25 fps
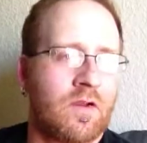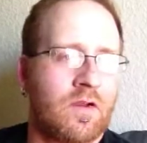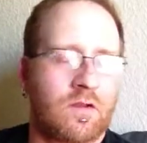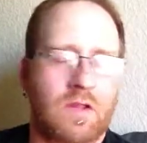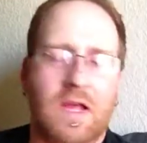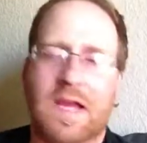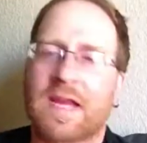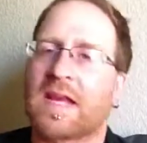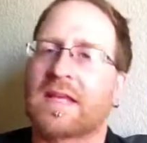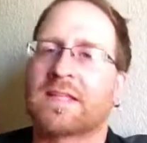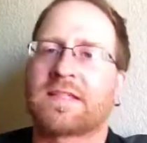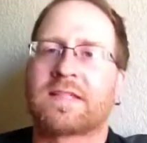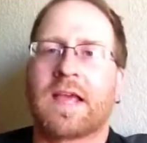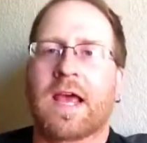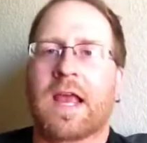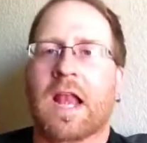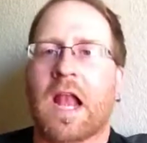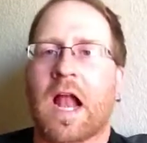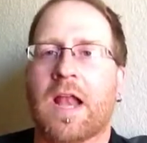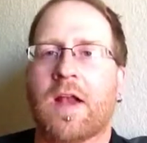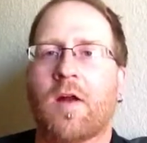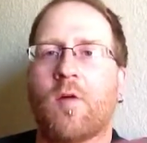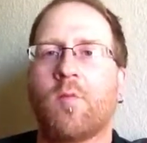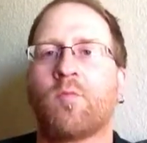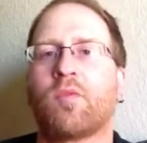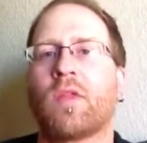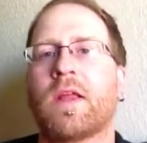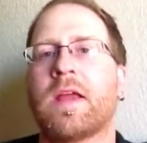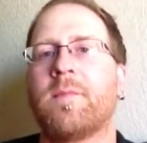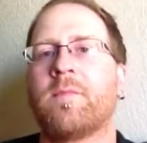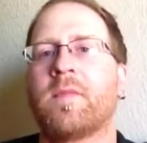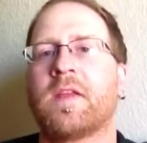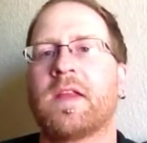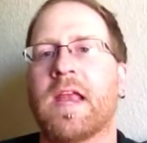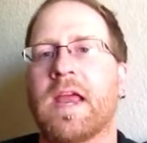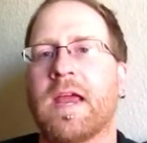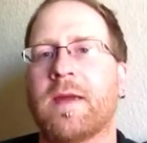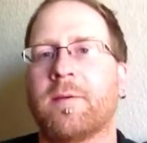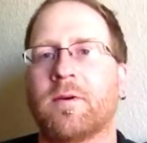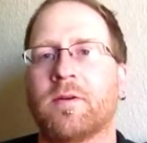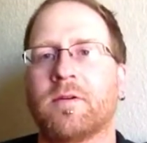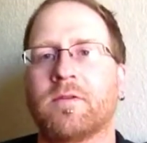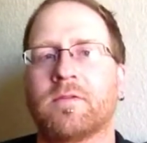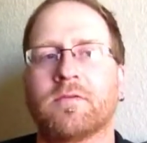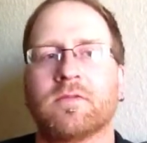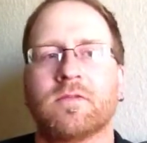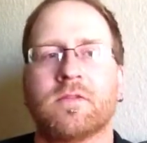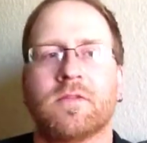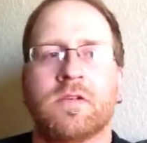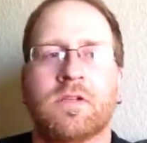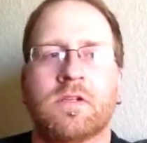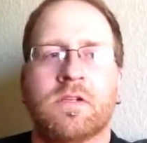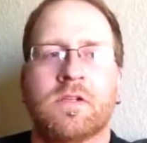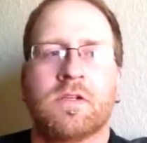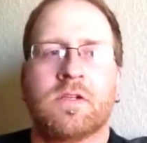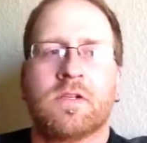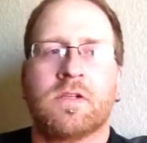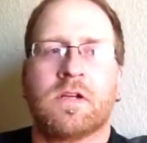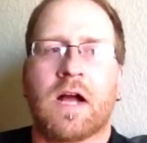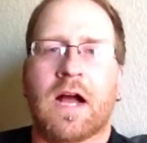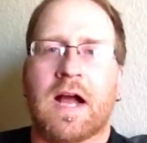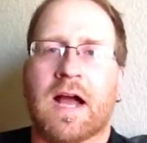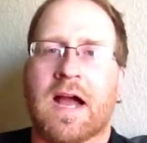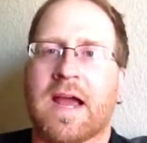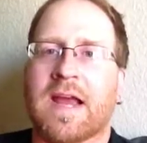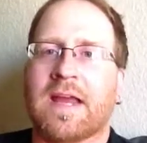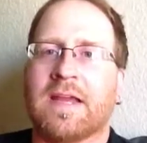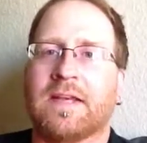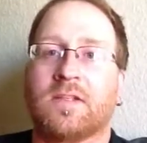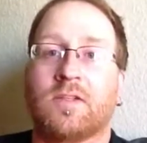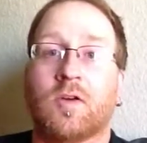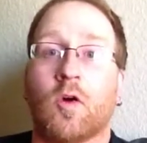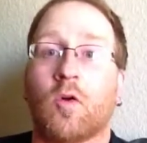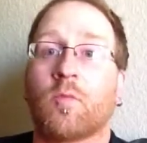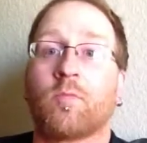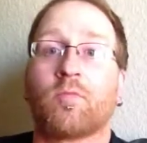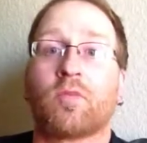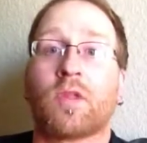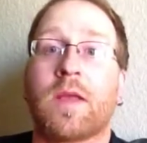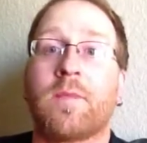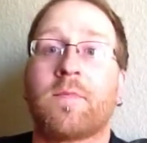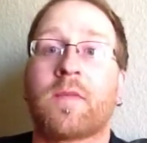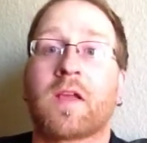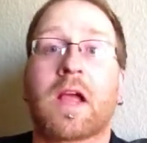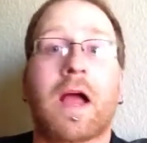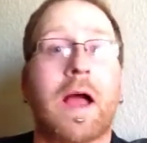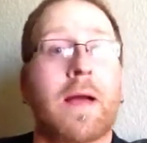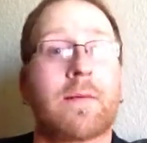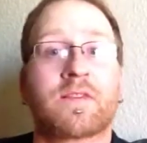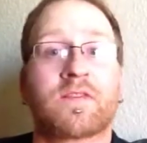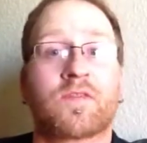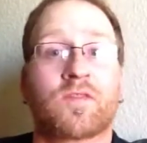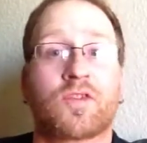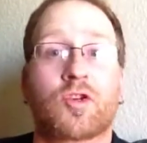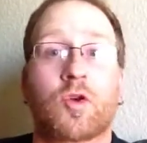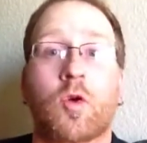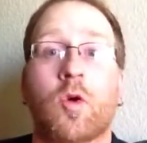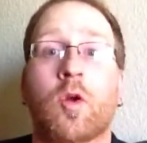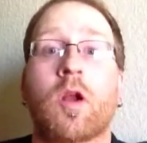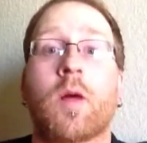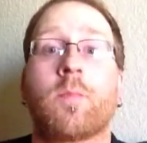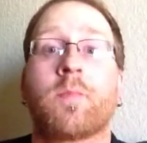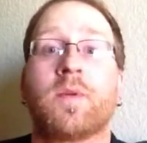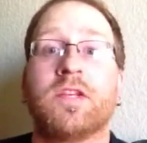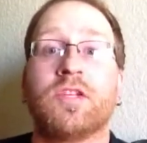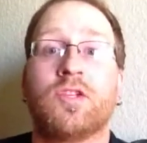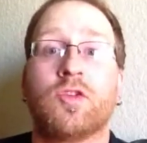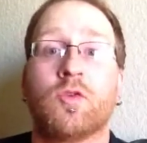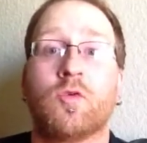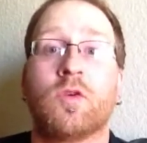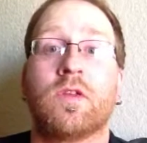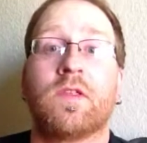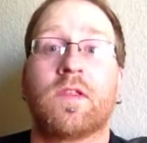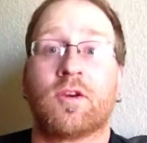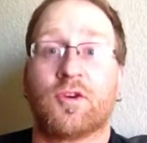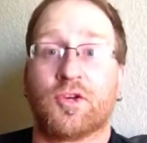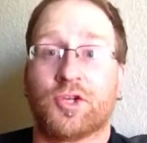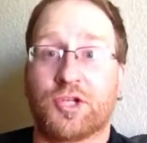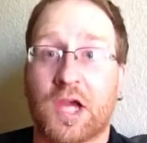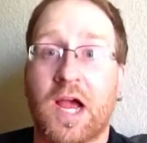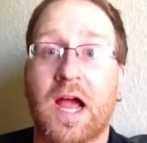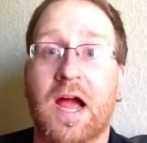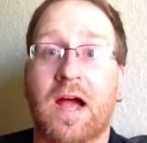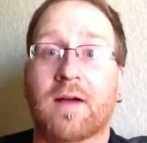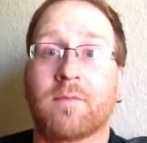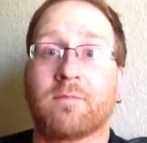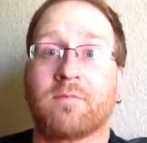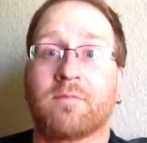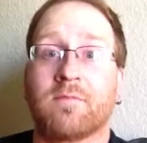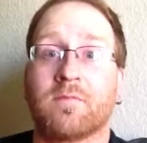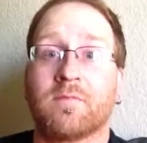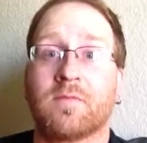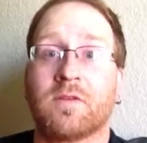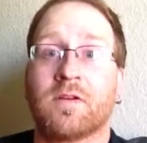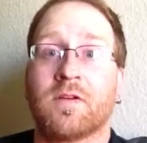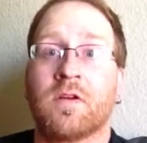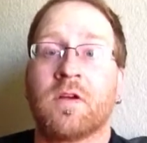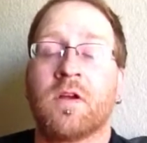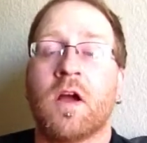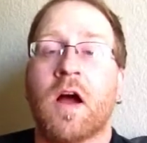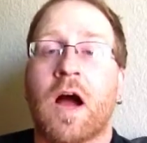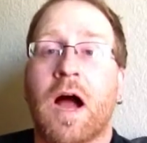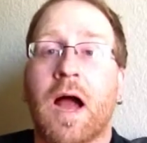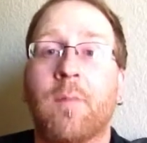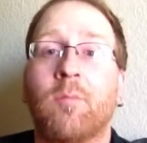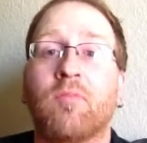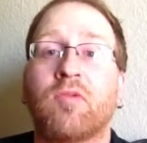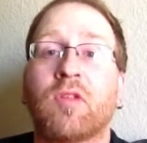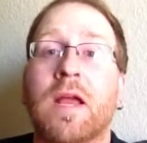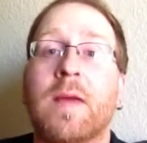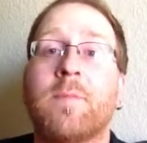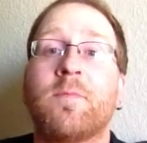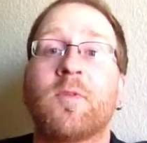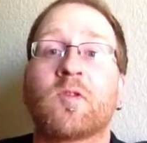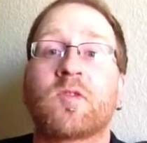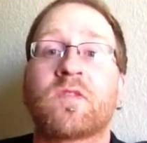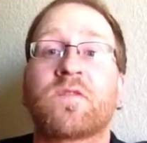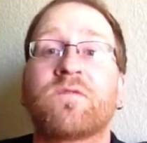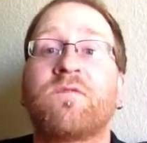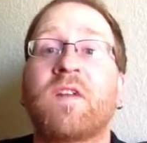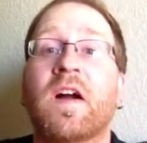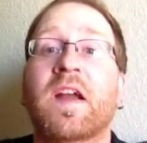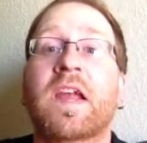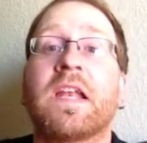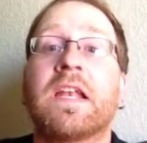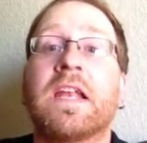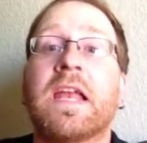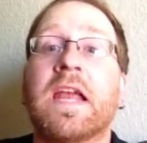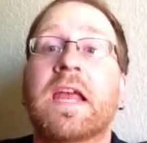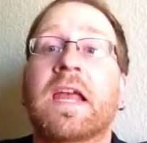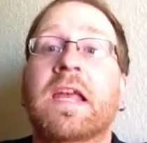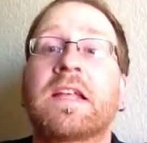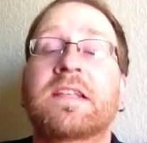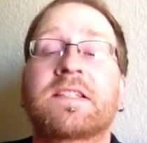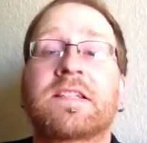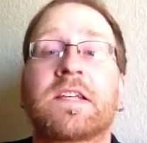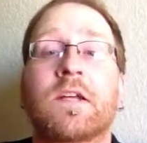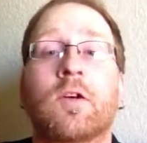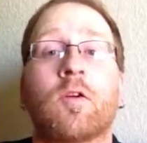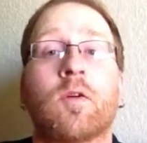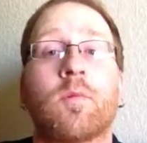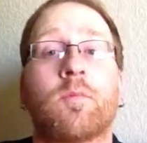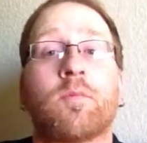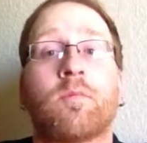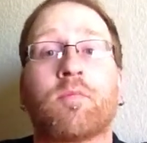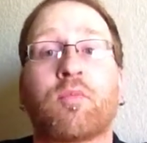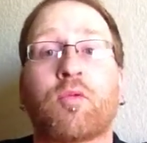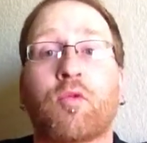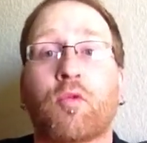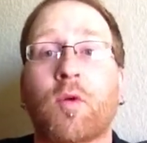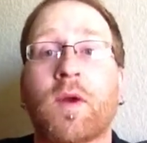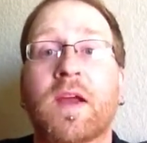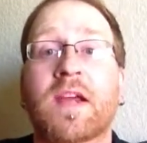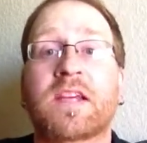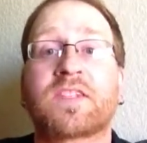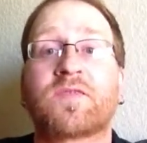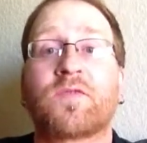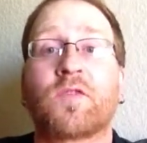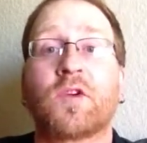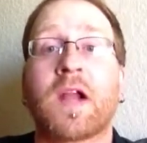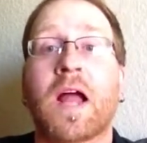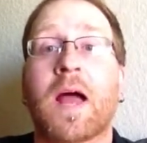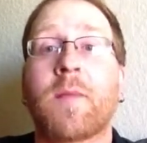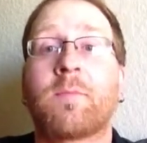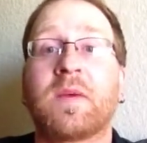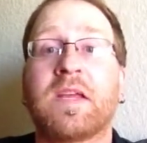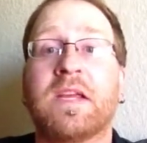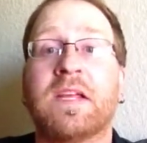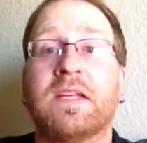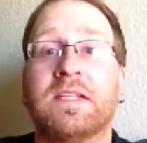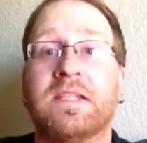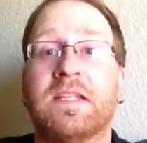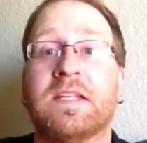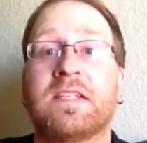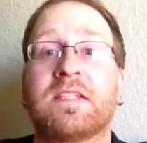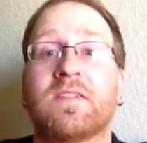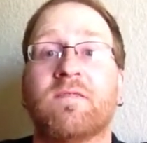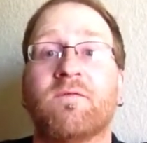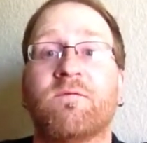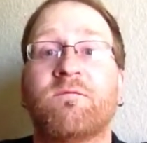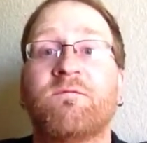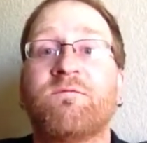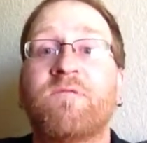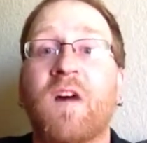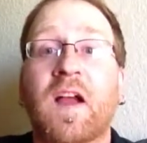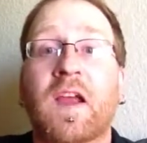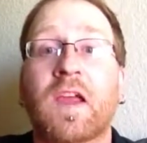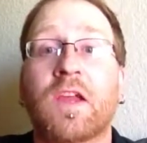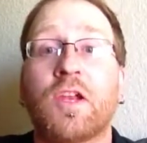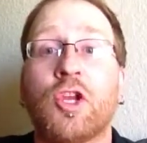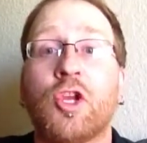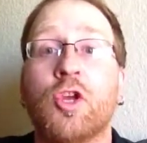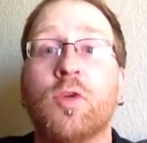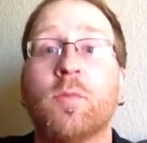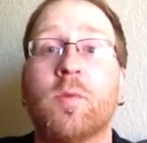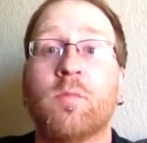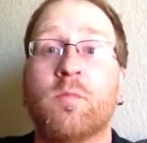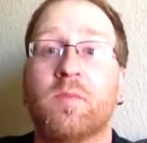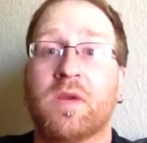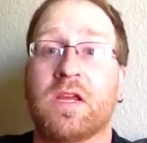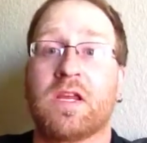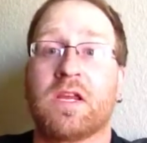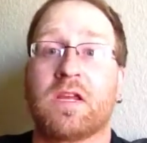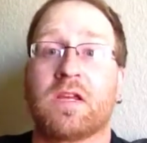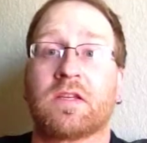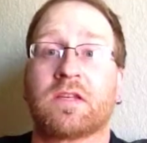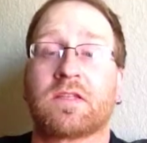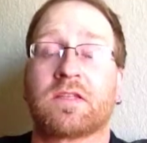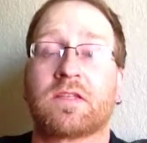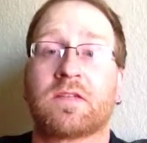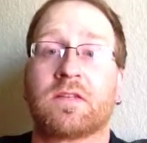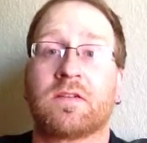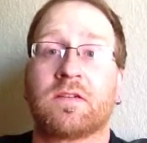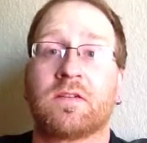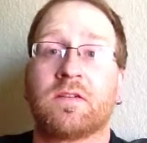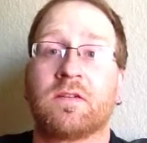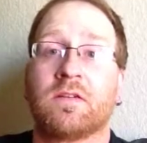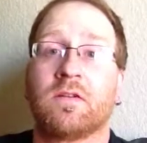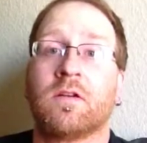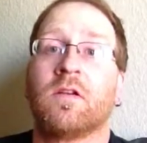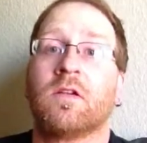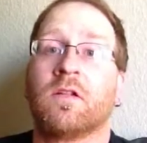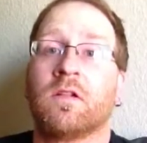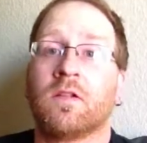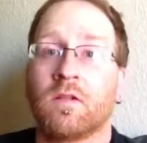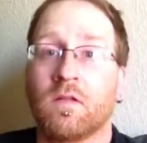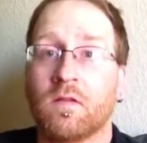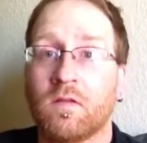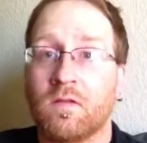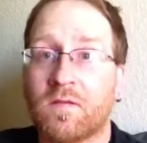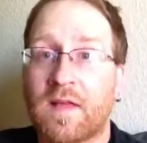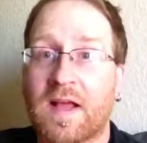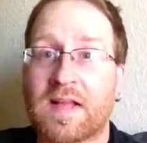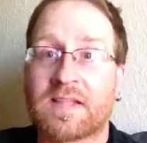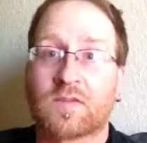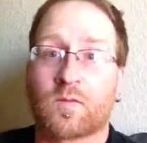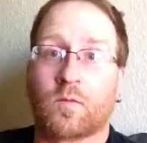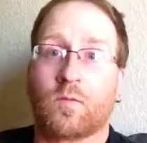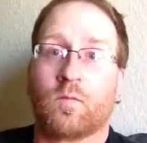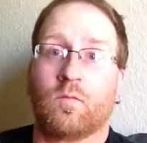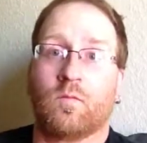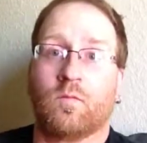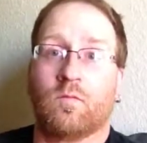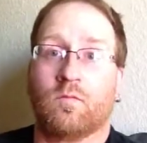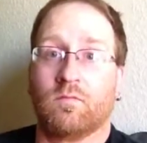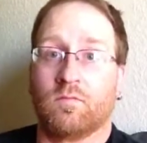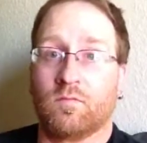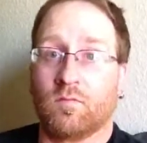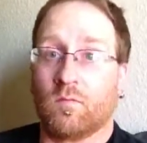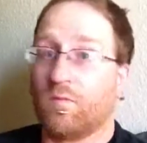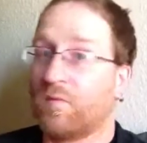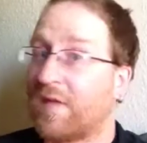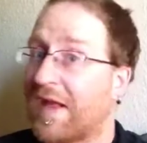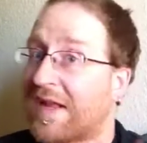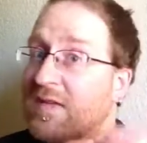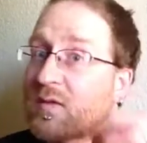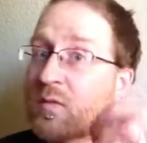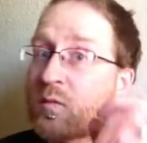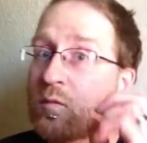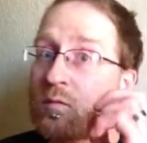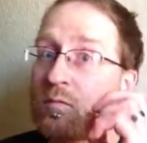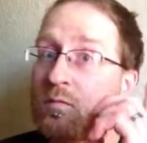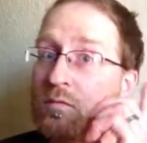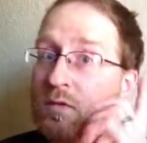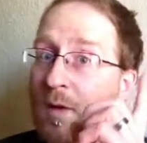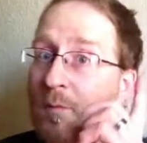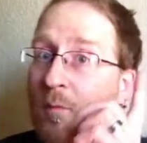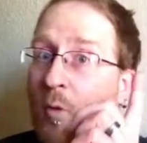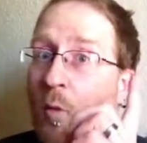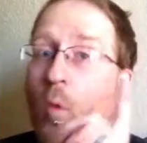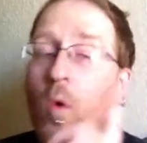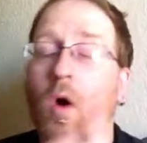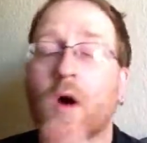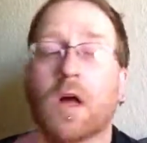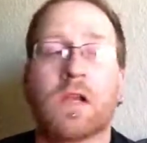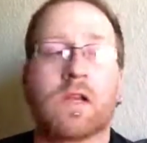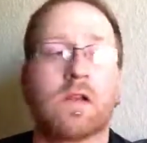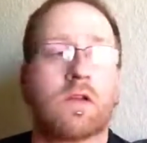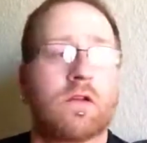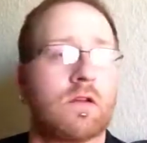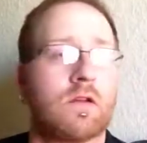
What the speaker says: Like I said, I don't blame the neighbor. I don't blame the cops for showing up and doing their job. I blame those fucking inconsiderate pricks for not being decent fucking human beings. That's number one.